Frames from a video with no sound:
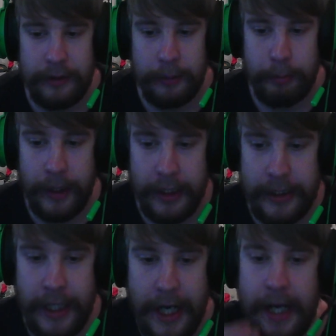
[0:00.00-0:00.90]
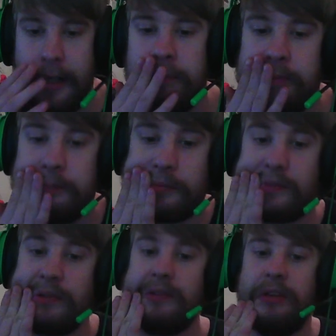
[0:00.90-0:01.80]
But yeah,
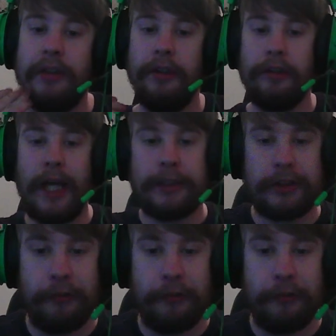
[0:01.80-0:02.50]
that's the